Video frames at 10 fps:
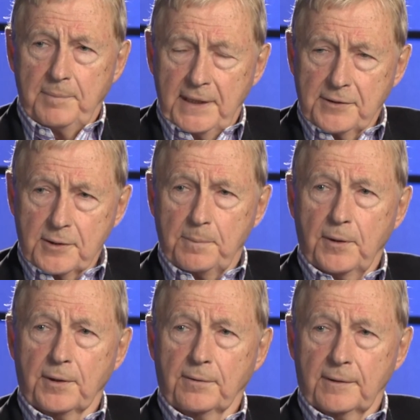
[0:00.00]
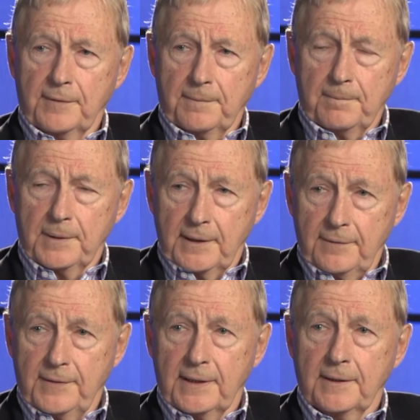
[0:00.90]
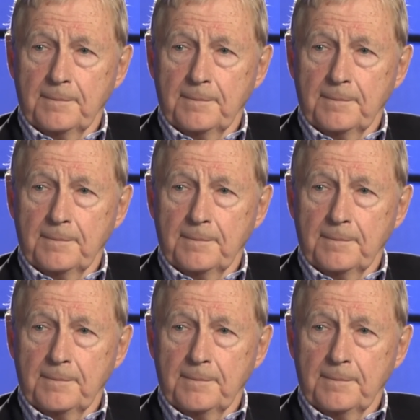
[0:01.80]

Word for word: Big supporter of it, believed in